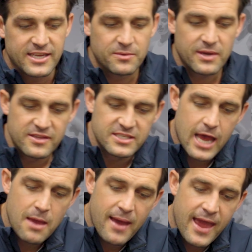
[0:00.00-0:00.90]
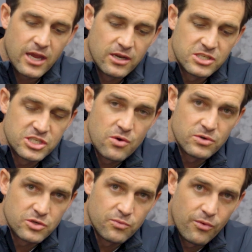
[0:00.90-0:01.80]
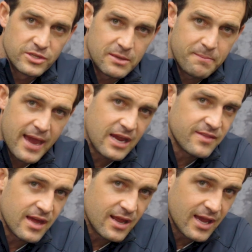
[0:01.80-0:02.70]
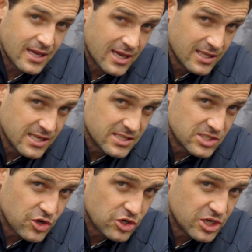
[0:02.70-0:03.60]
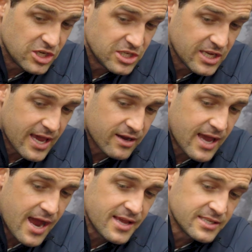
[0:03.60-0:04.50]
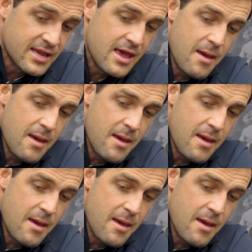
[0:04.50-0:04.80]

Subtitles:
So we get the same angular tilt towards the back of that Achilles insertion into your calcaneus,